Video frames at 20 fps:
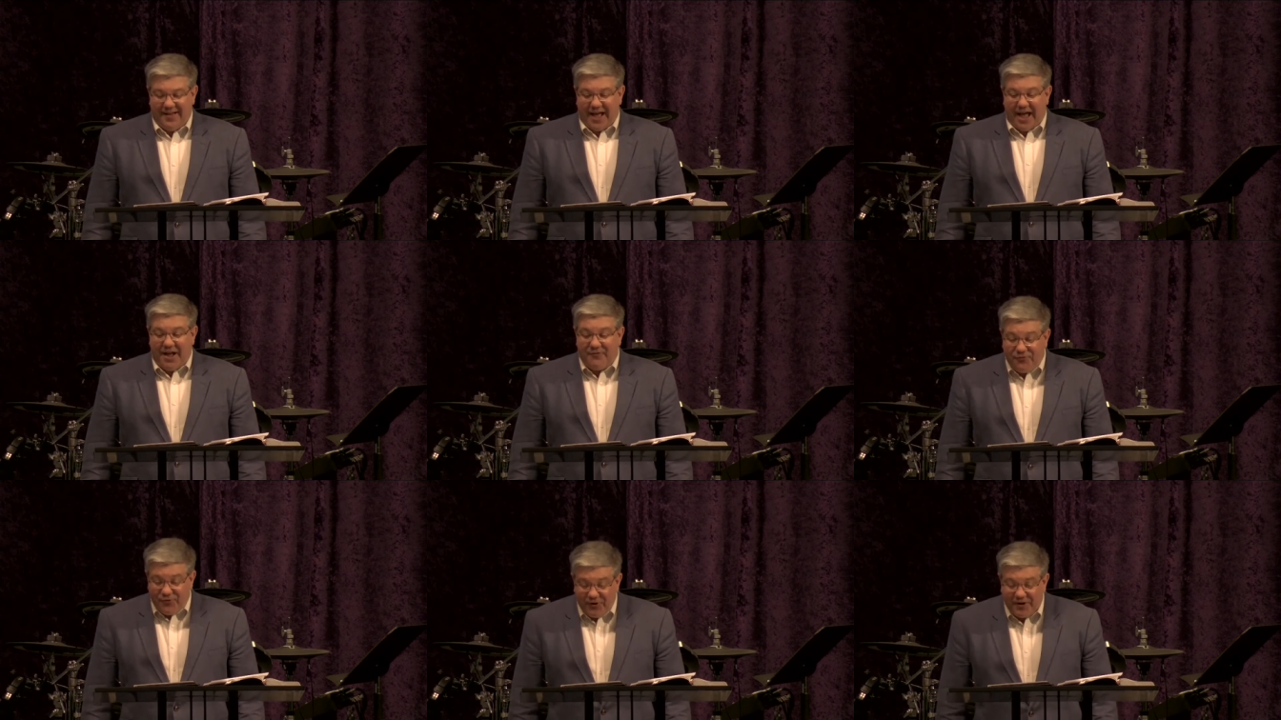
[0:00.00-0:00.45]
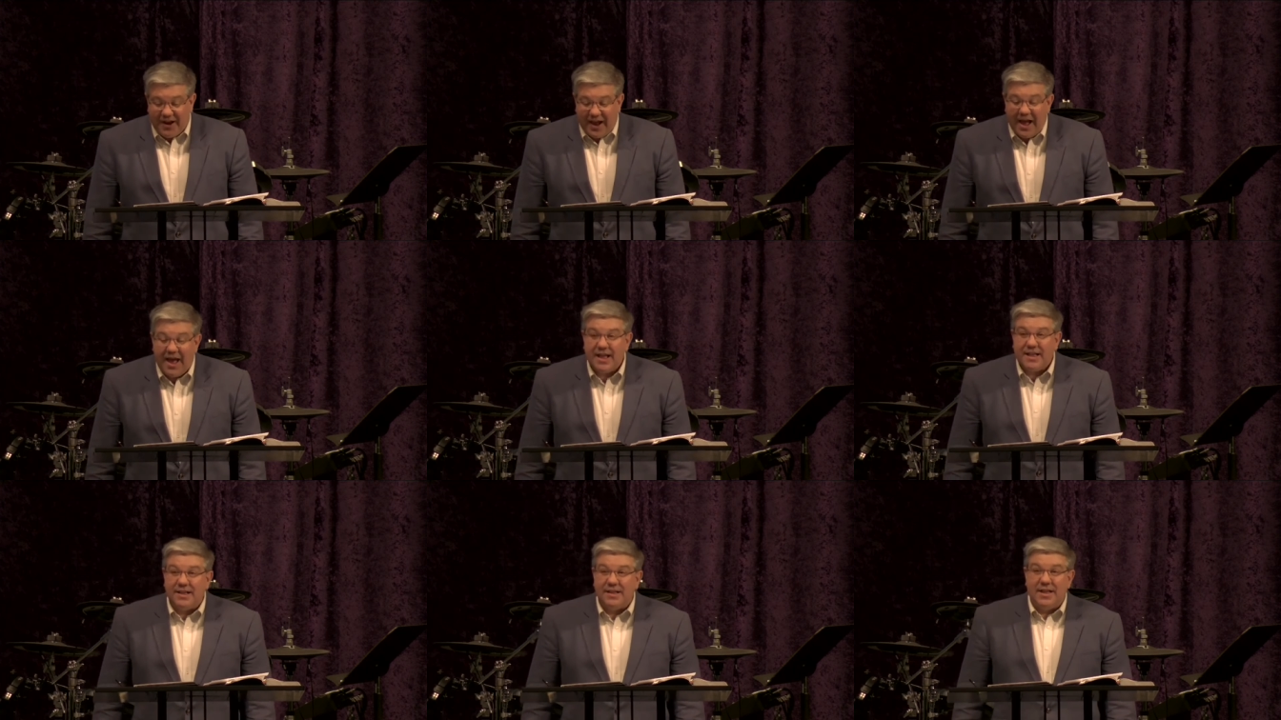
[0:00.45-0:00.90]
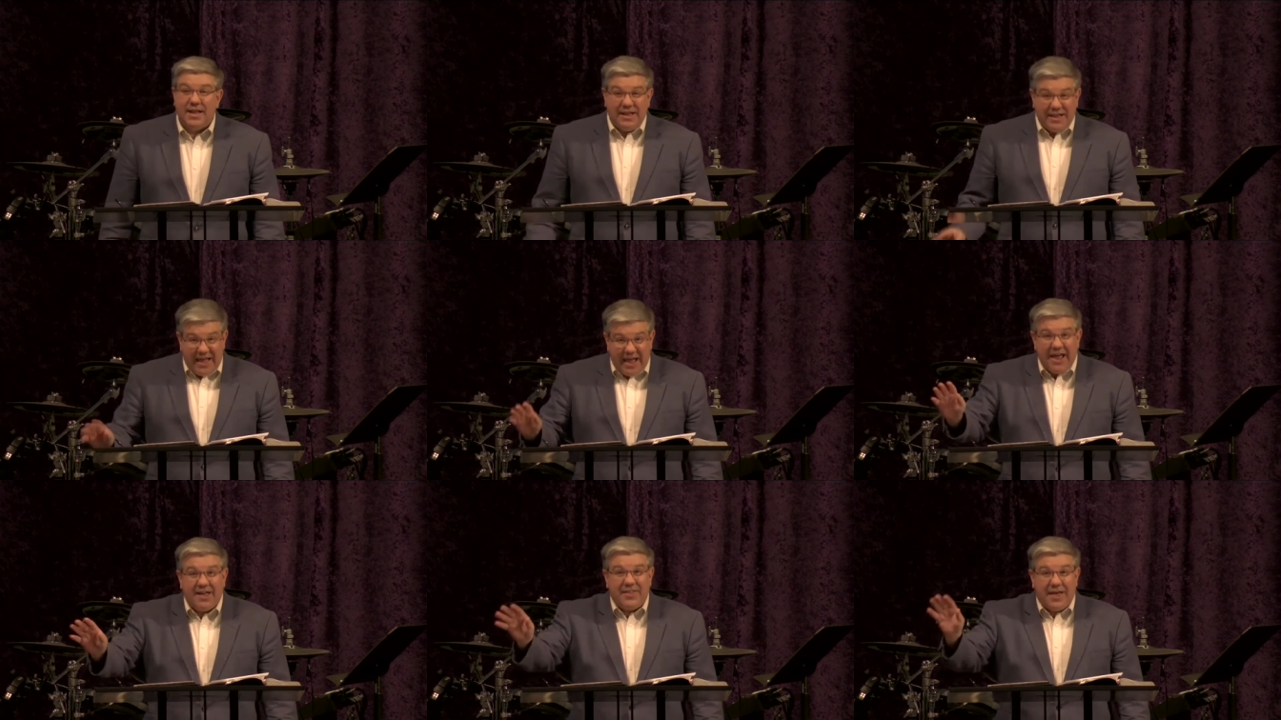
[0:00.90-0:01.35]
I'd forgotten.
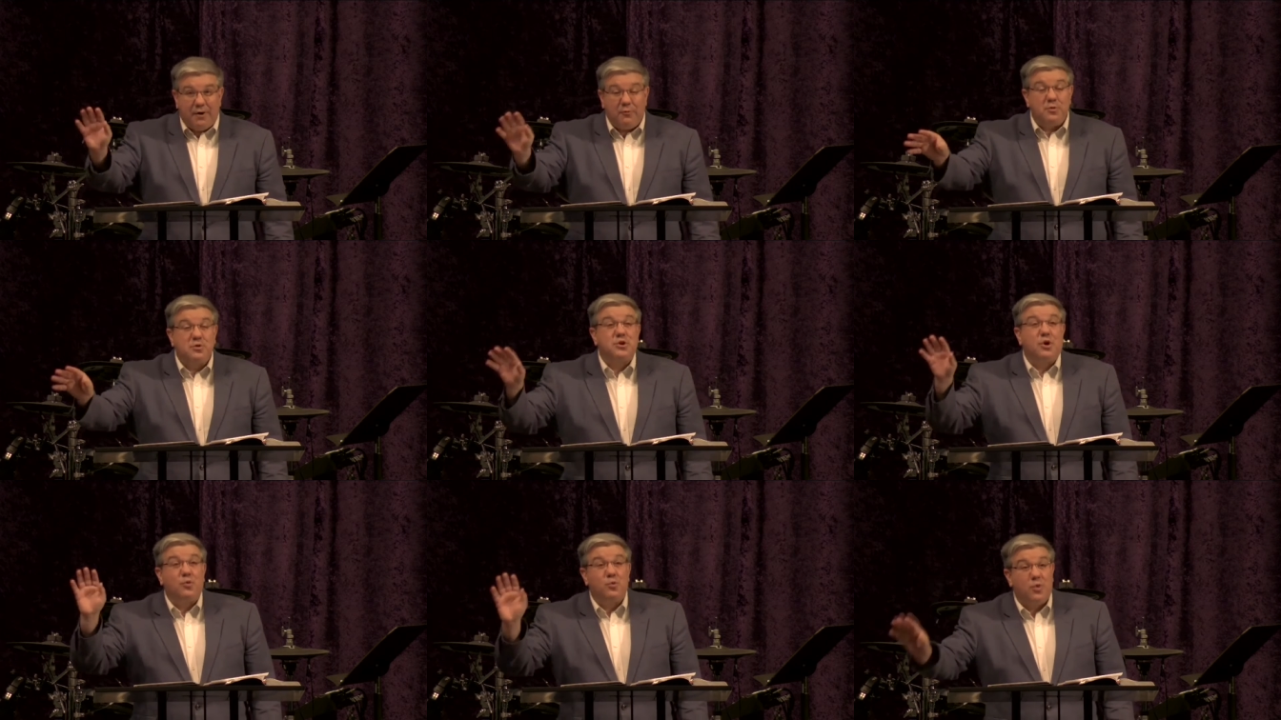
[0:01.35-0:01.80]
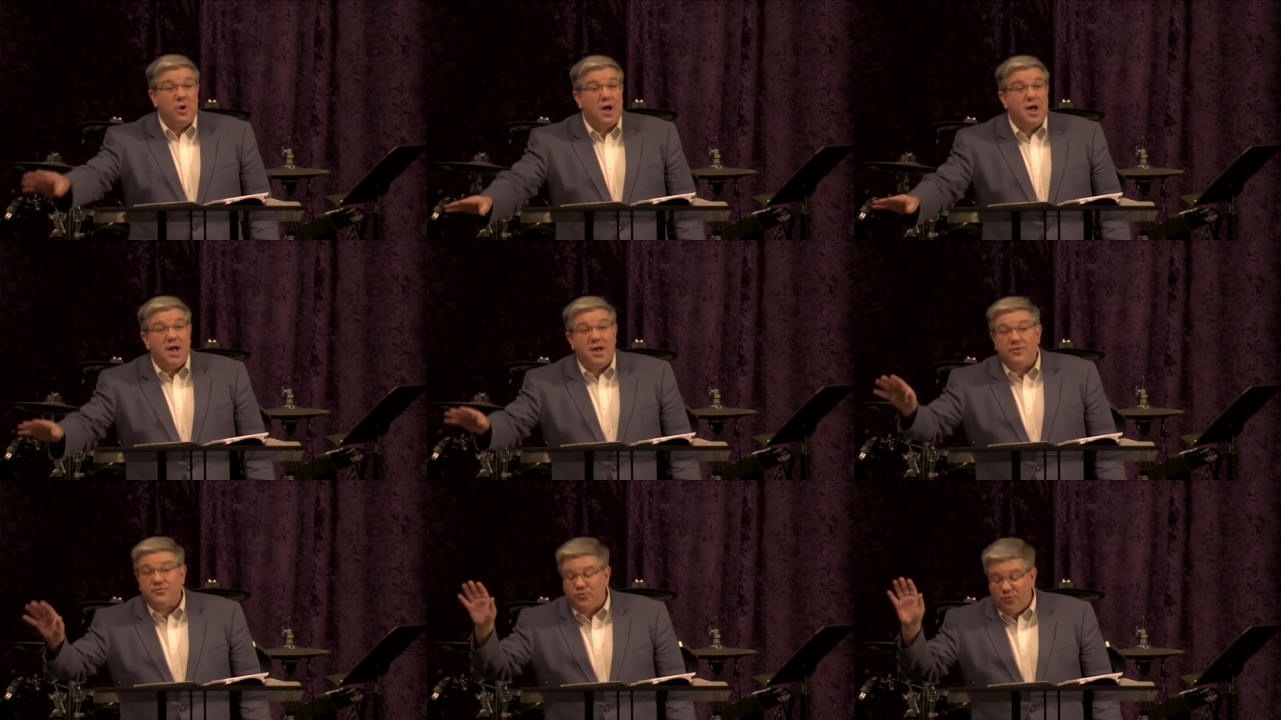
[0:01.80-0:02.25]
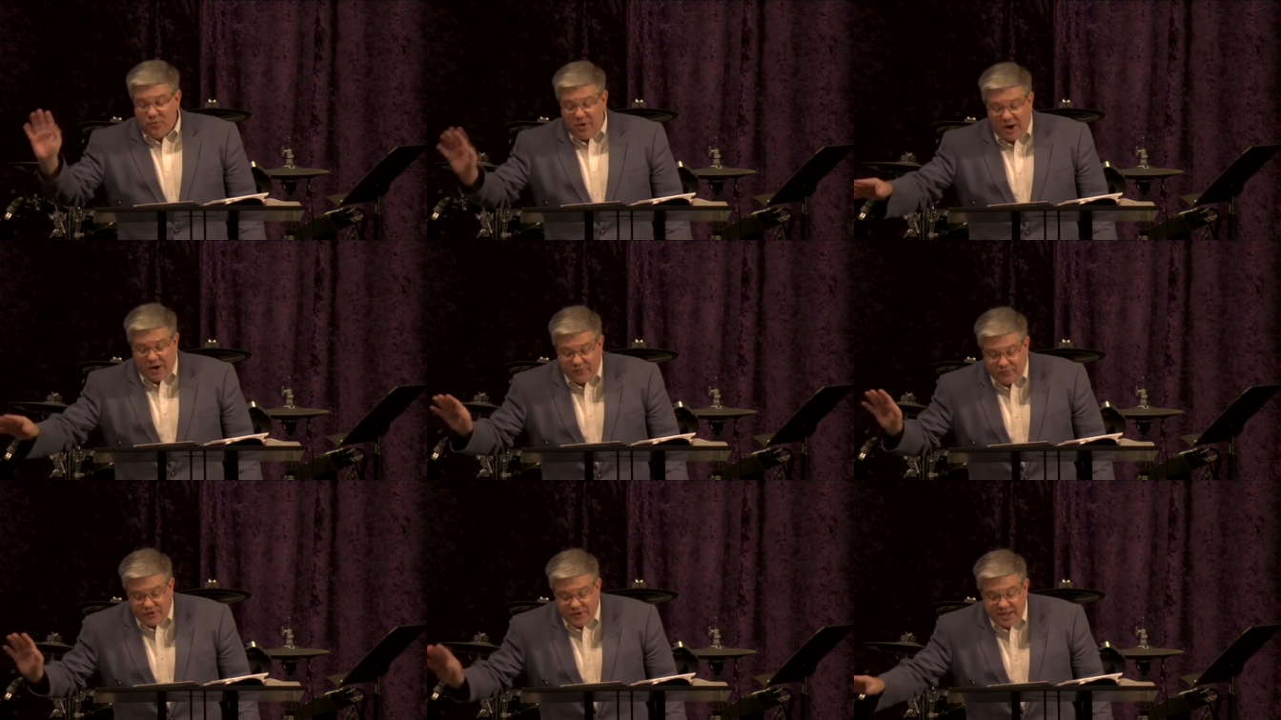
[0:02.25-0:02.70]
Yeah, that was a
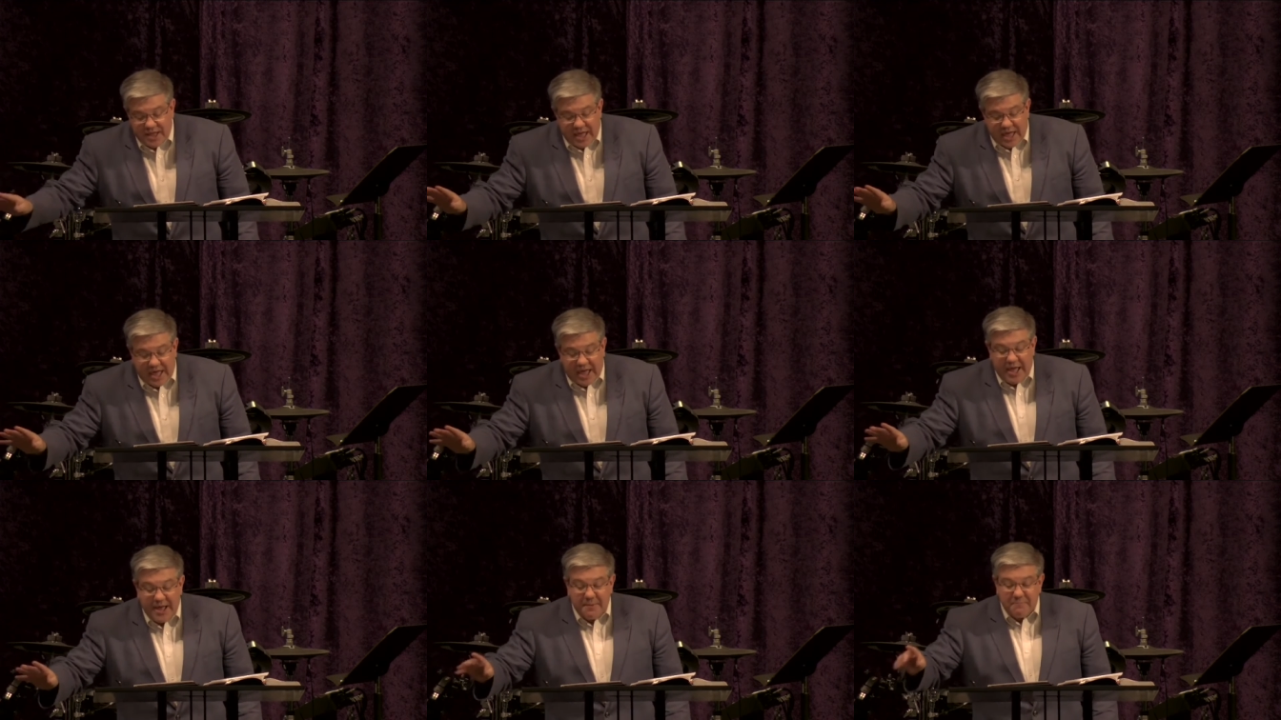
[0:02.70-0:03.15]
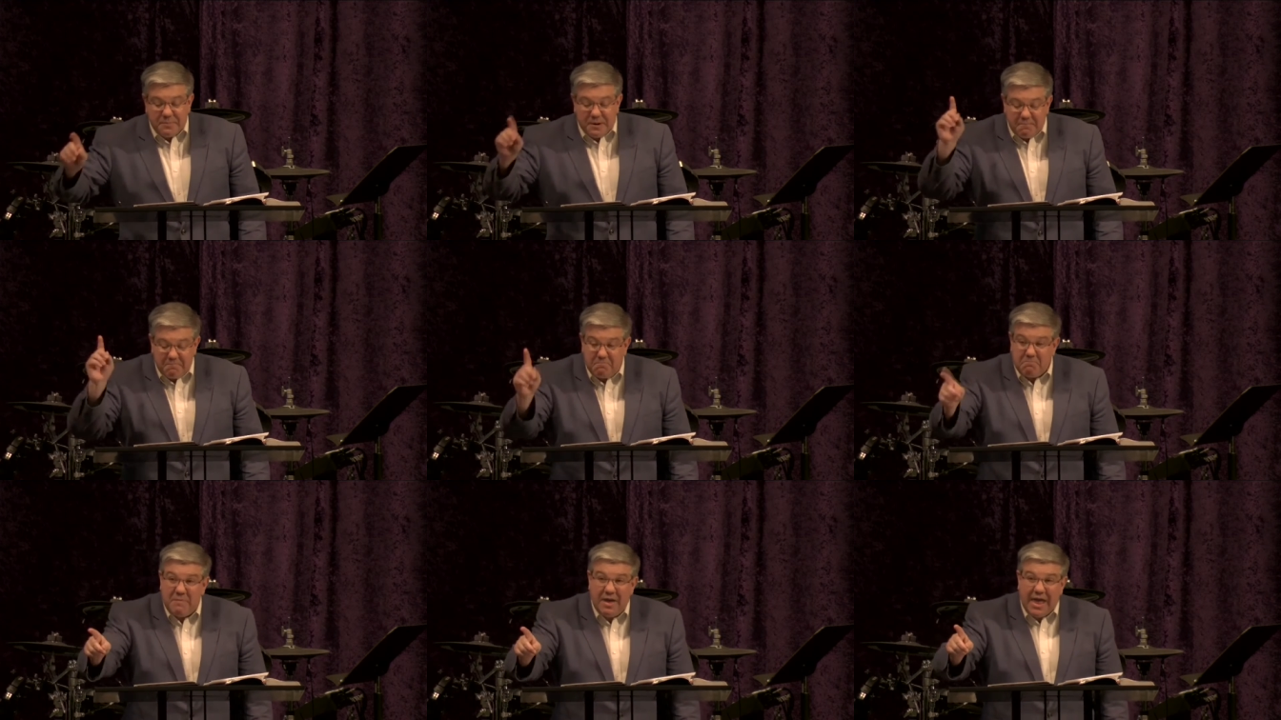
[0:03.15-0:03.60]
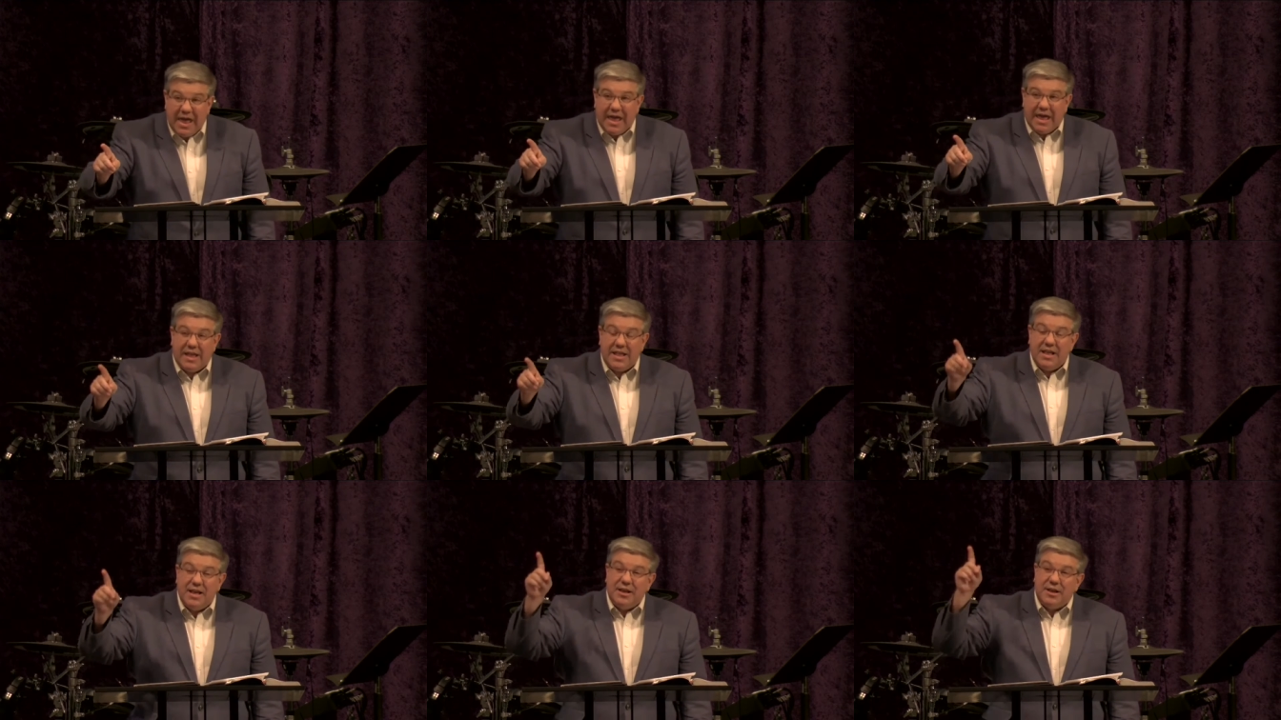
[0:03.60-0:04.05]
rough day, but
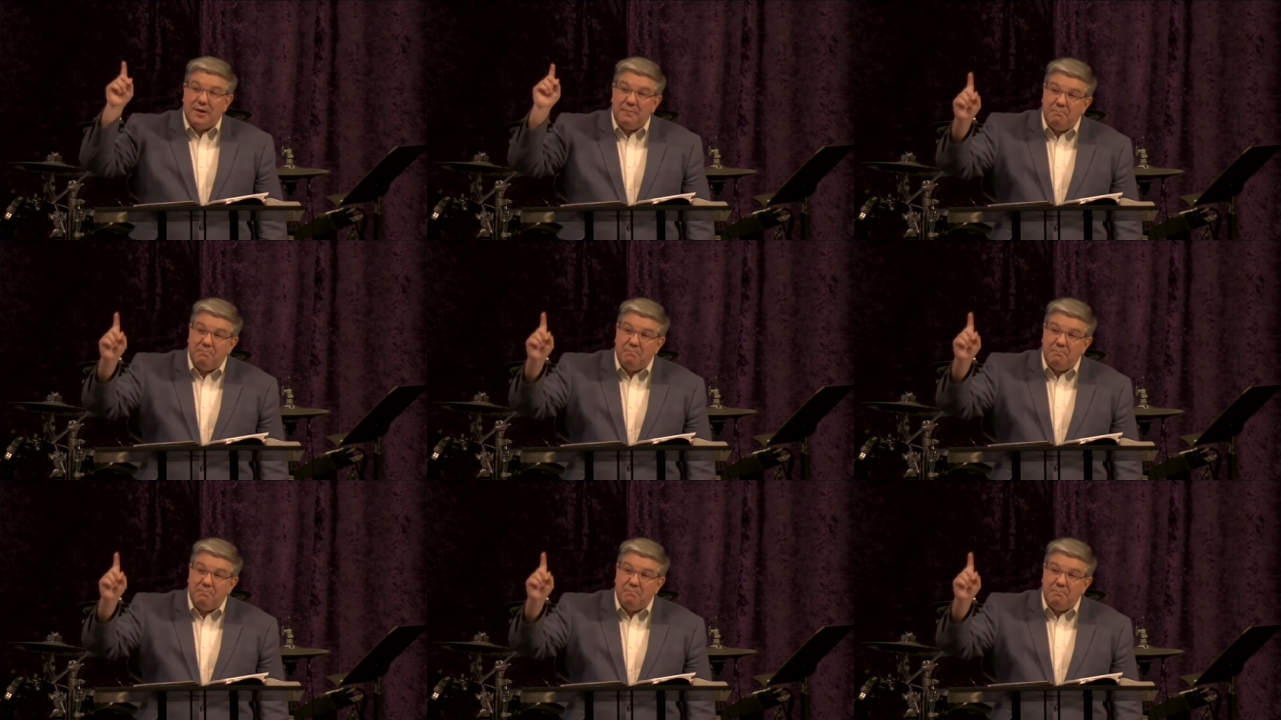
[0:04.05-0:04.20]
man,